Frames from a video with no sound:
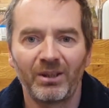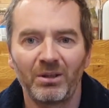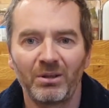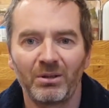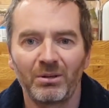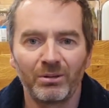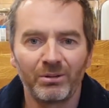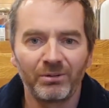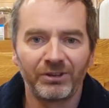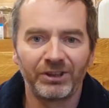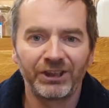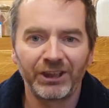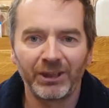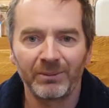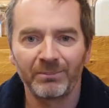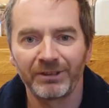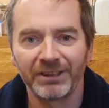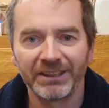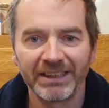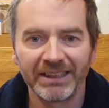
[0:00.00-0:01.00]
gold,
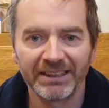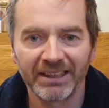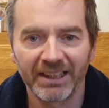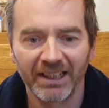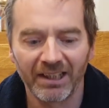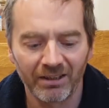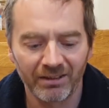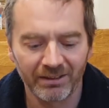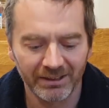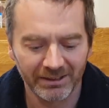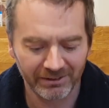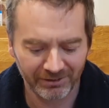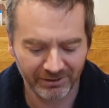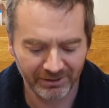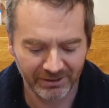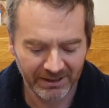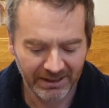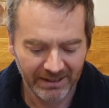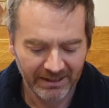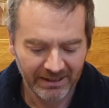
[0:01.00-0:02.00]
shimmering in the
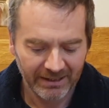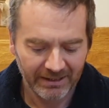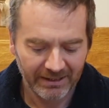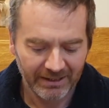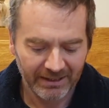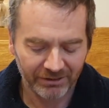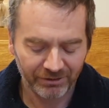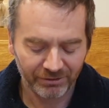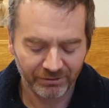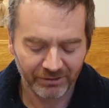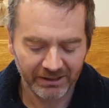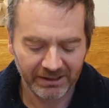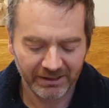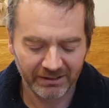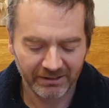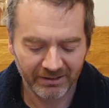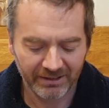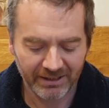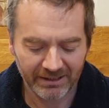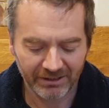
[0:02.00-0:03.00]
light. That's
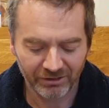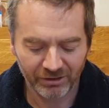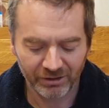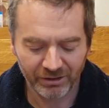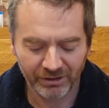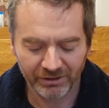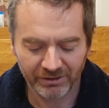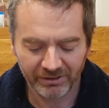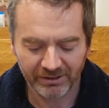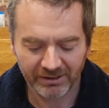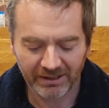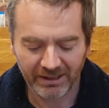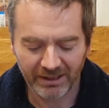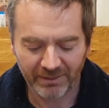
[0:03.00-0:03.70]
good.